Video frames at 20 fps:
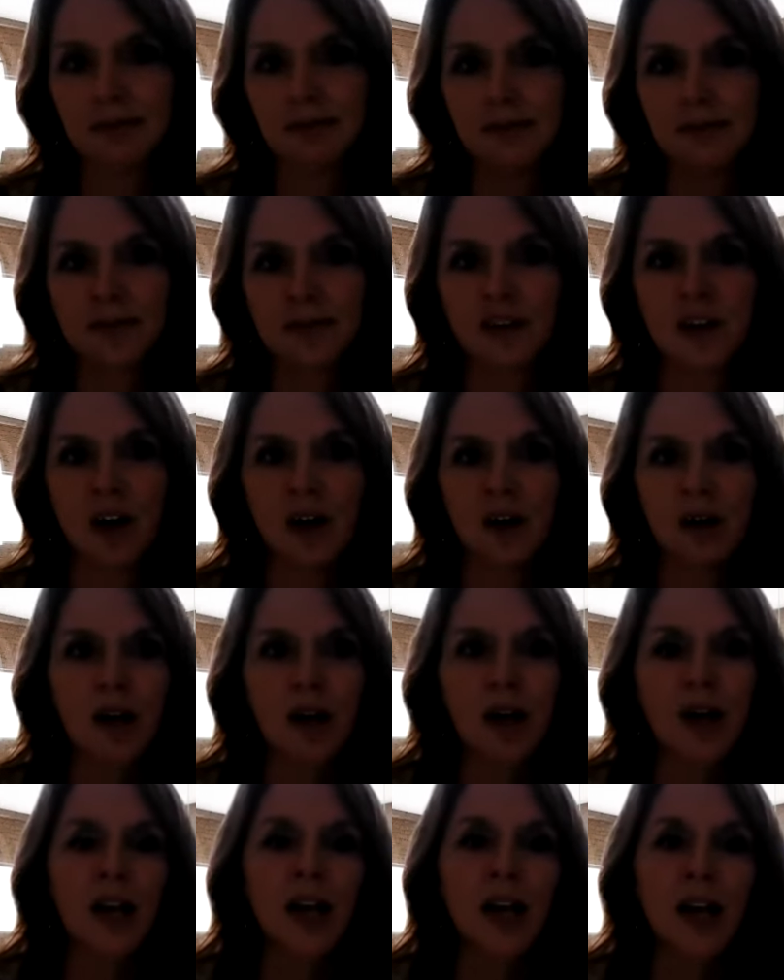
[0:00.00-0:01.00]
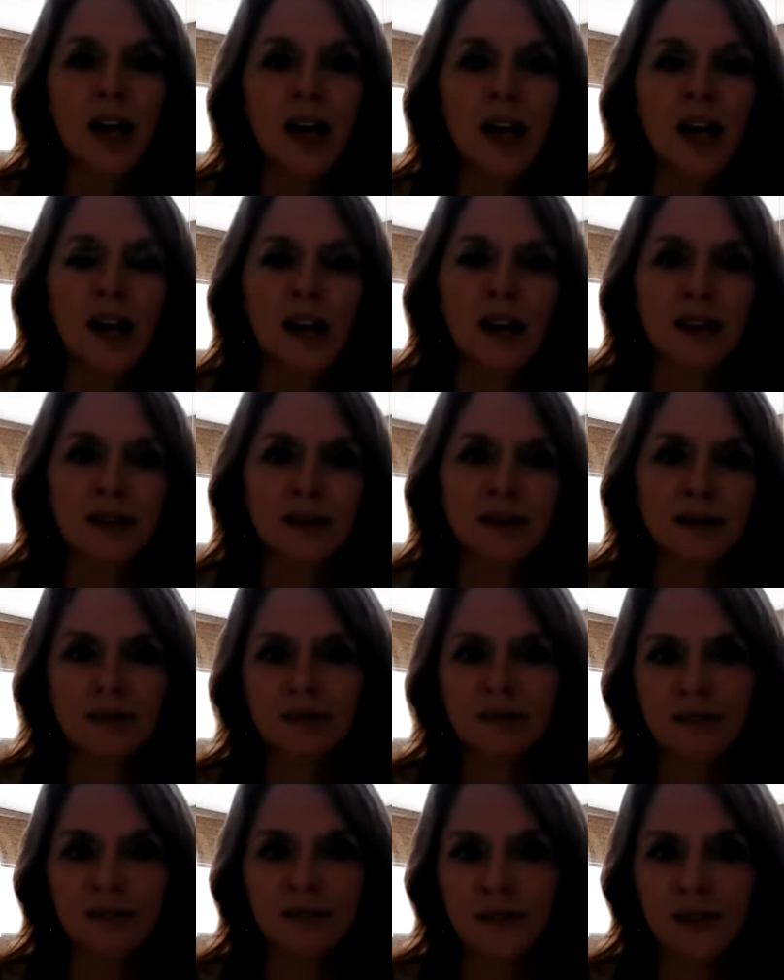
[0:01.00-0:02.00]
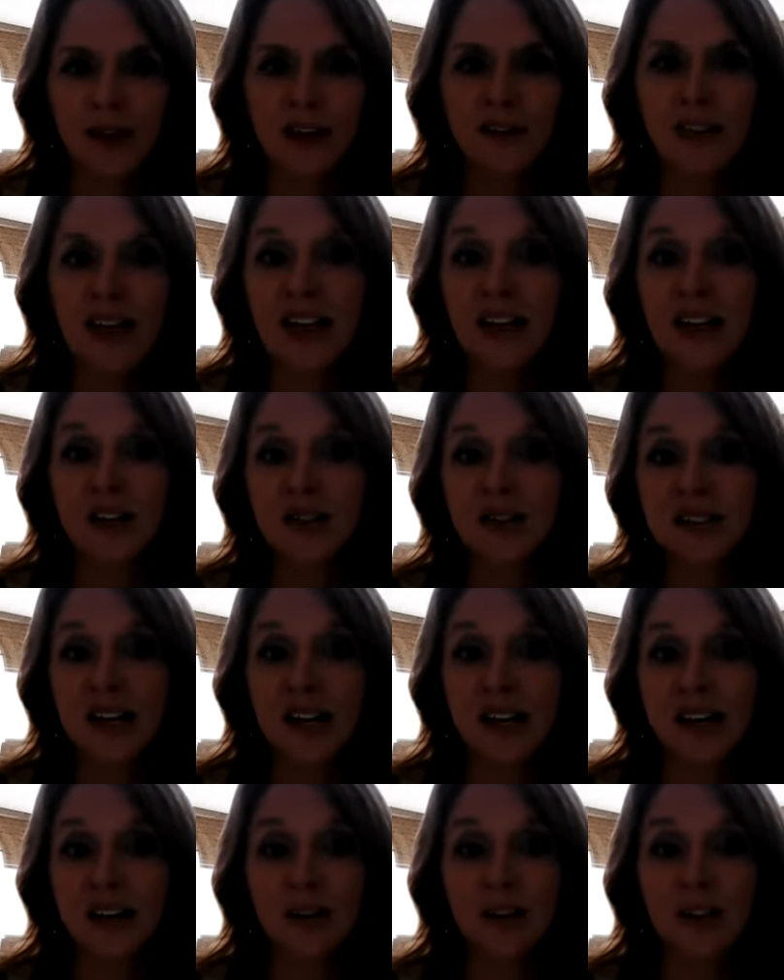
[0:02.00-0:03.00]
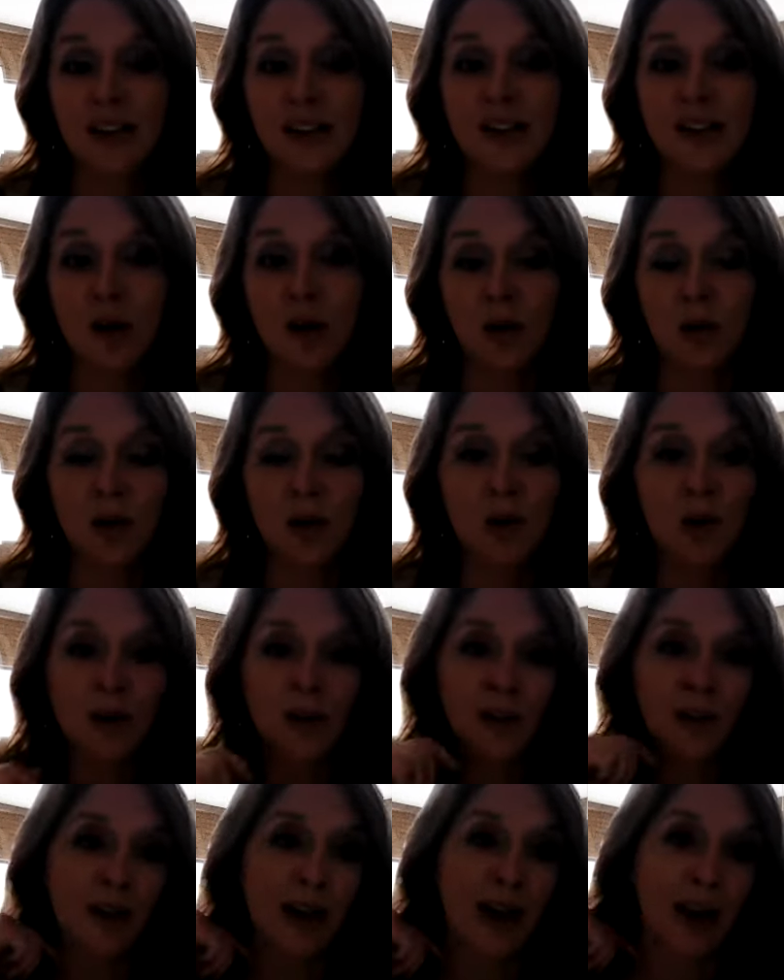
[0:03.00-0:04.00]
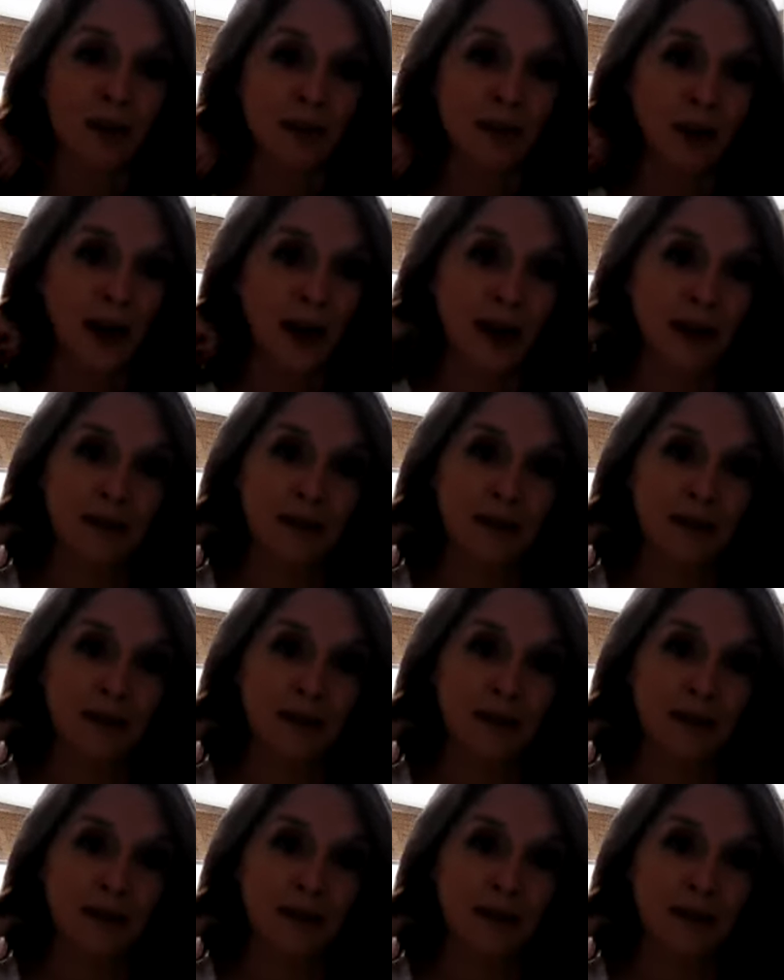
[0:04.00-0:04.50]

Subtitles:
So if they either sign it or they don't, or they'll counter it.